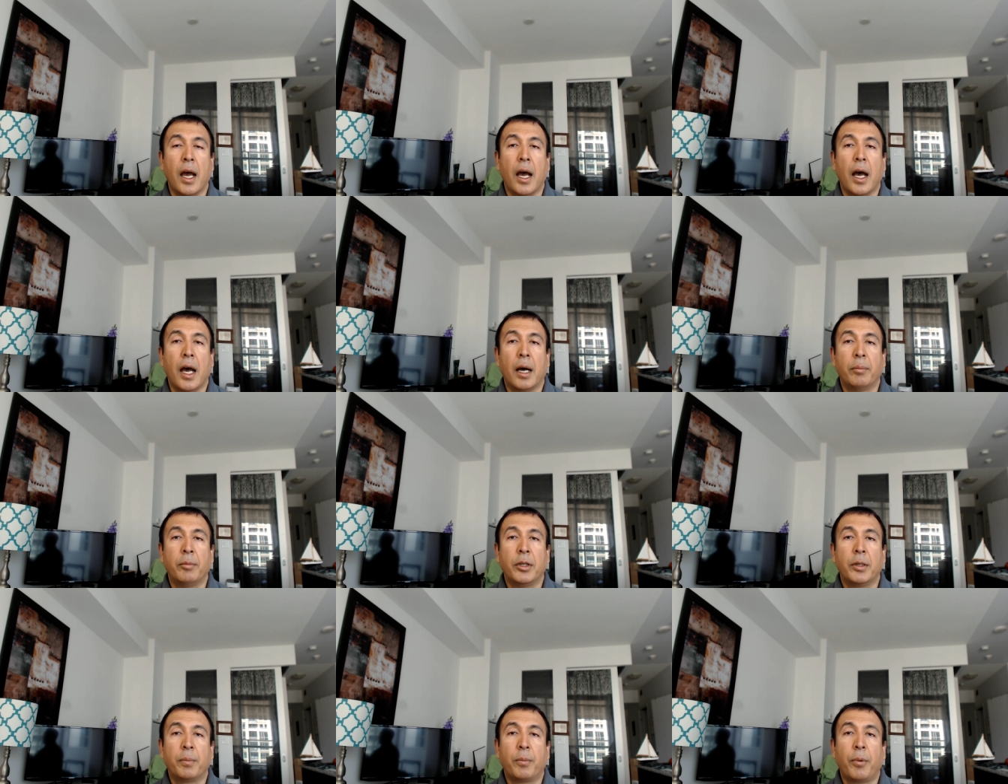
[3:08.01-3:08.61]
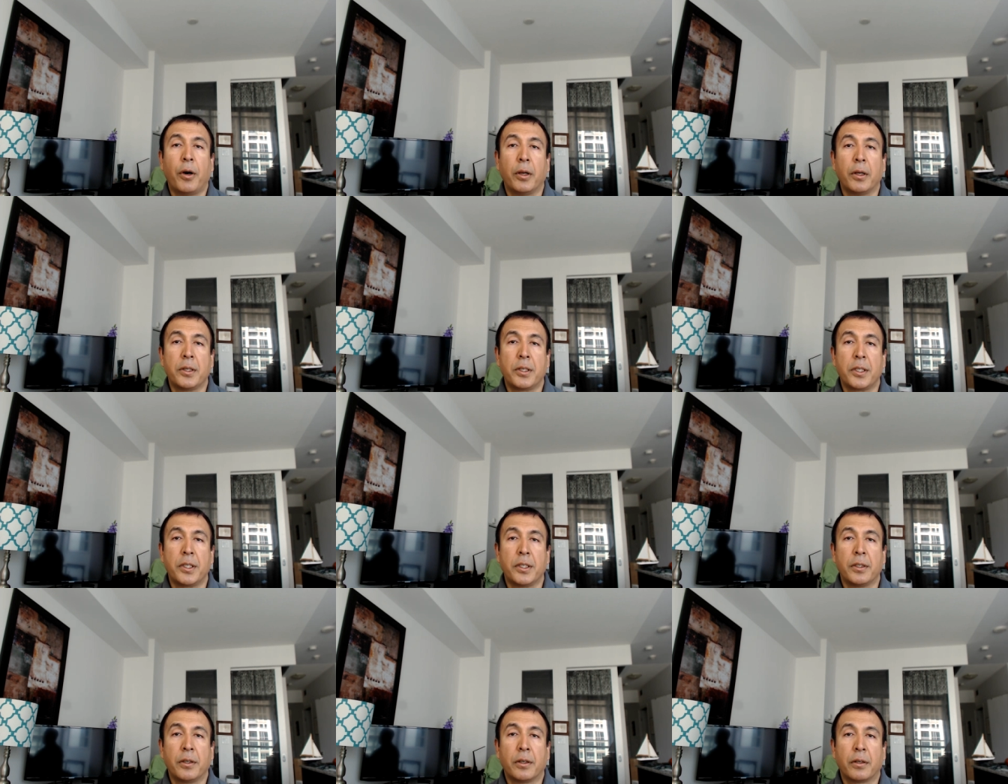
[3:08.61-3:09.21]
update
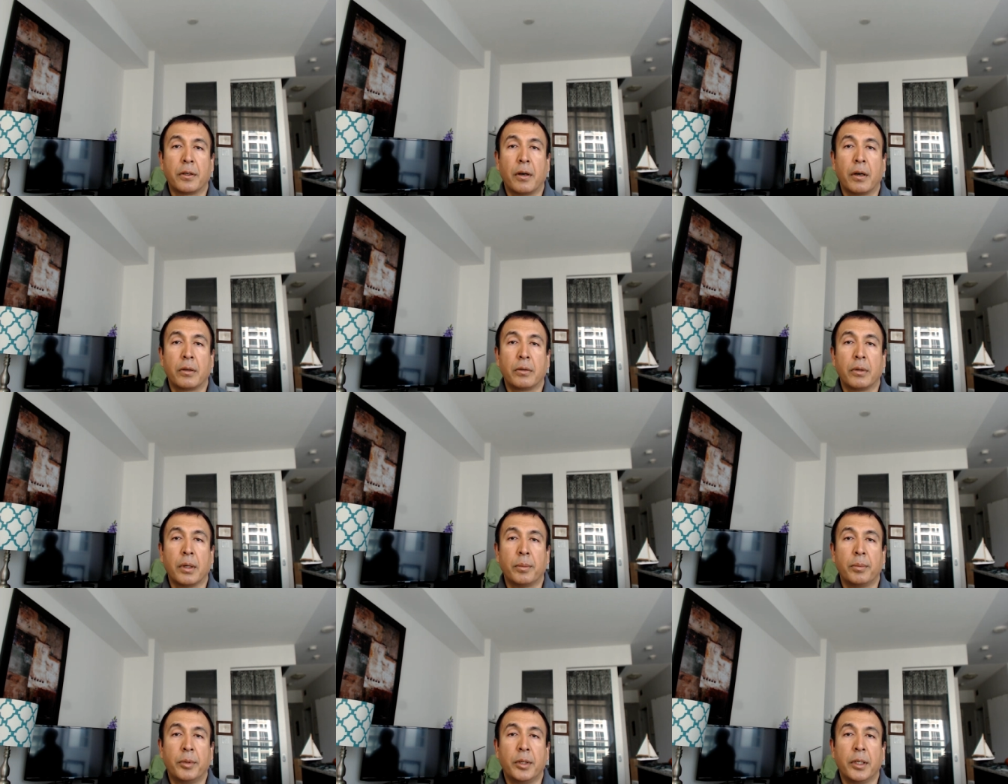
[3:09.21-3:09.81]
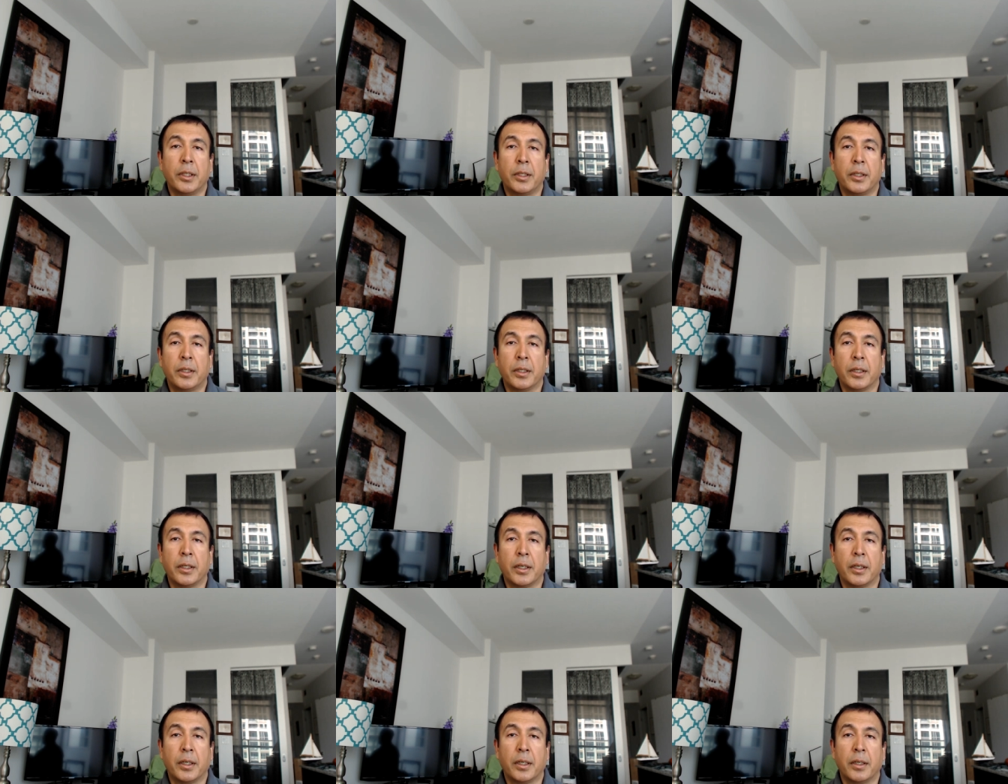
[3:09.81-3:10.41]
policy or auto update
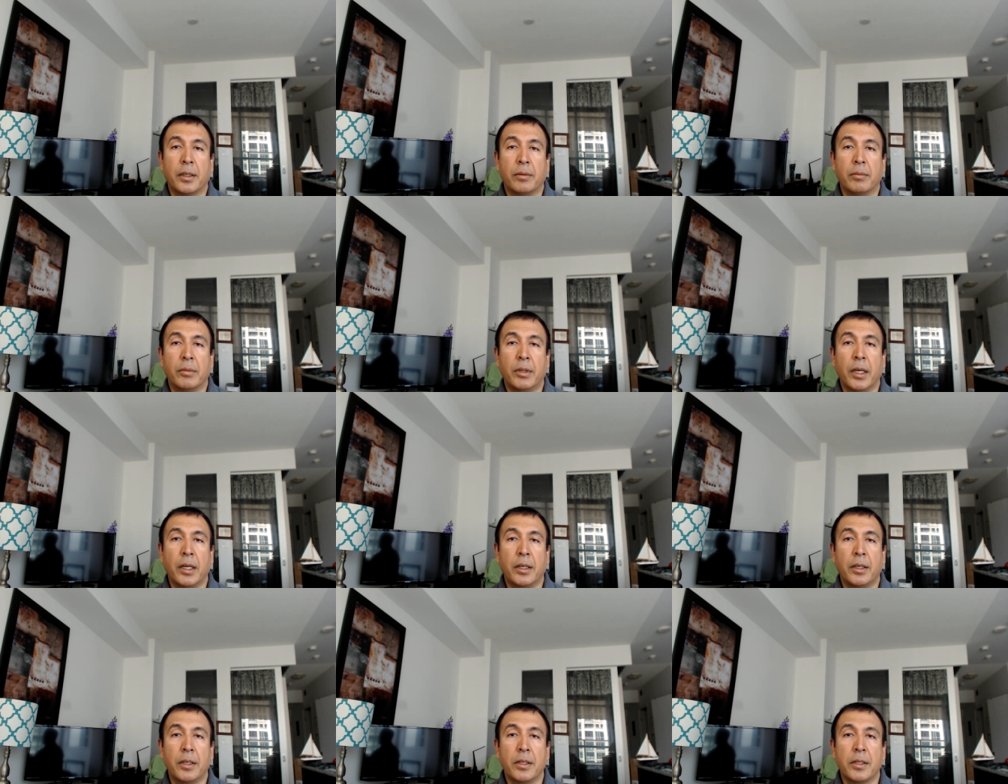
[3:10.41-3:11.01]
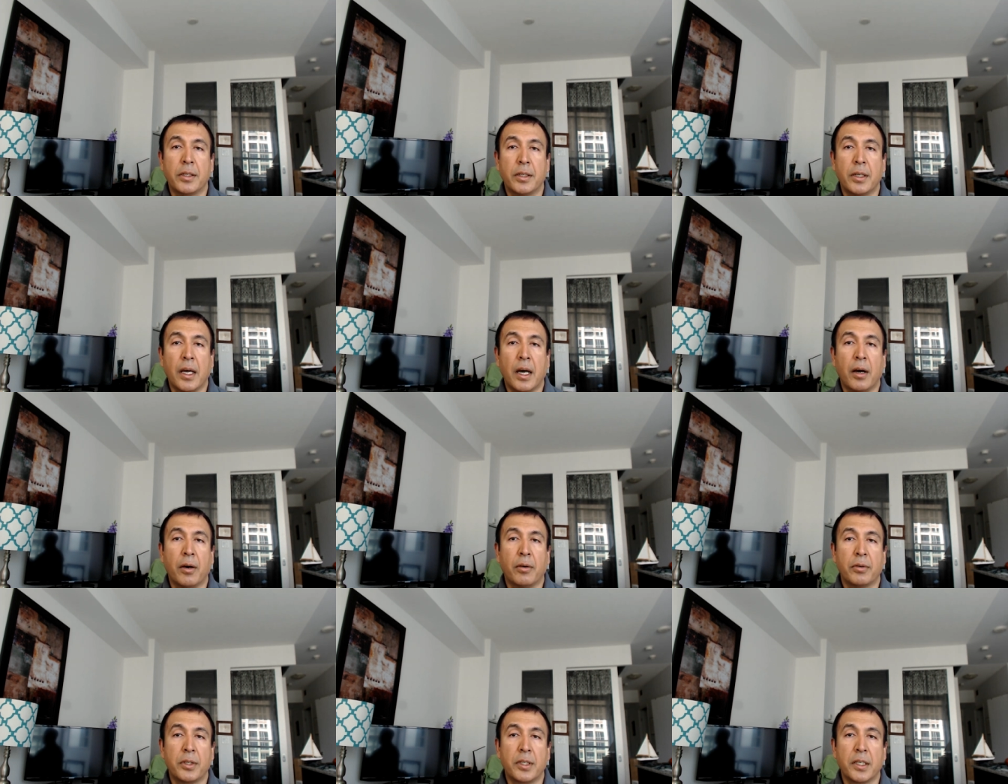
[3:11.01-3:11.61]
uh, date is
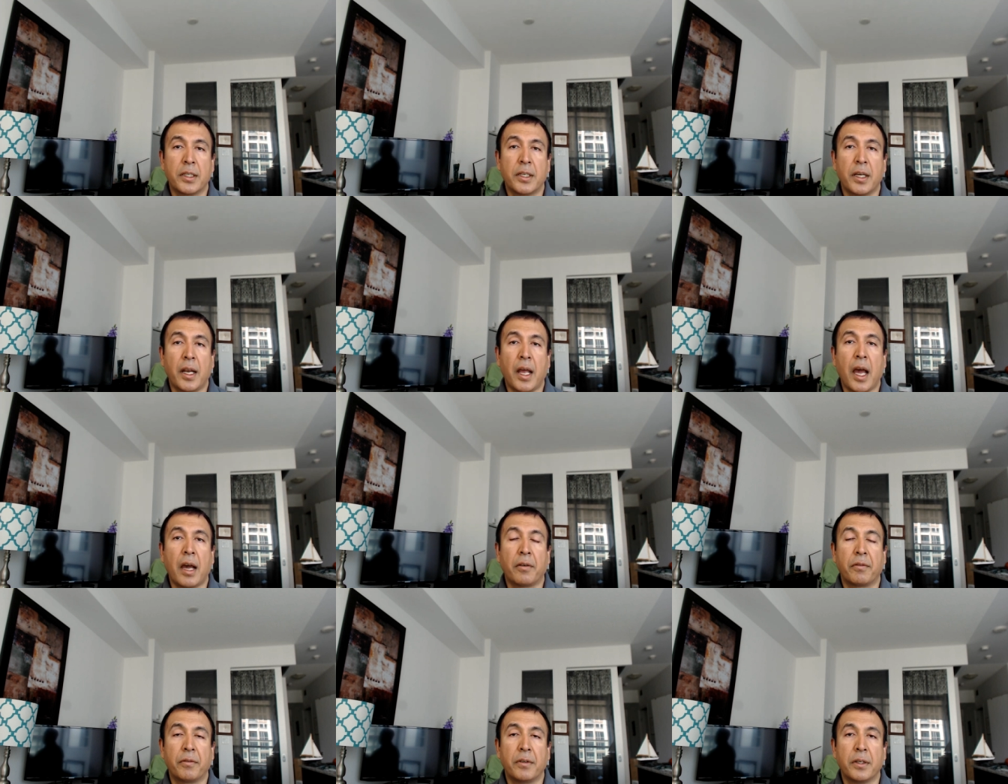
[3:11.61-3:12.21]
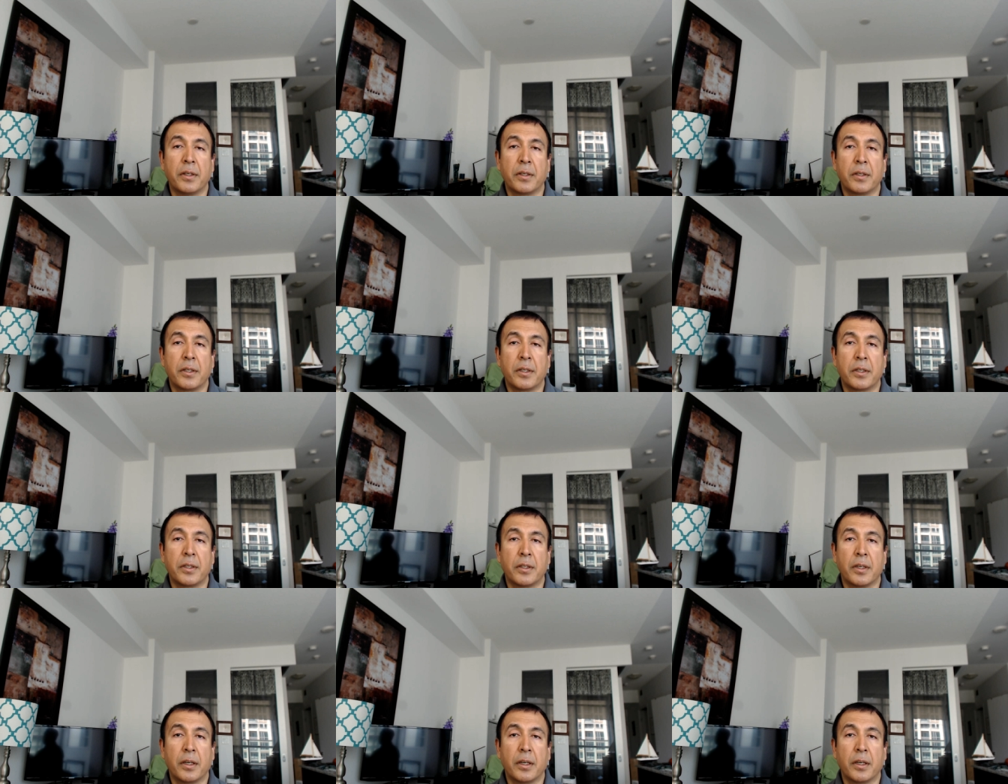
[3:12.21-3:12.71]
now six and a half years.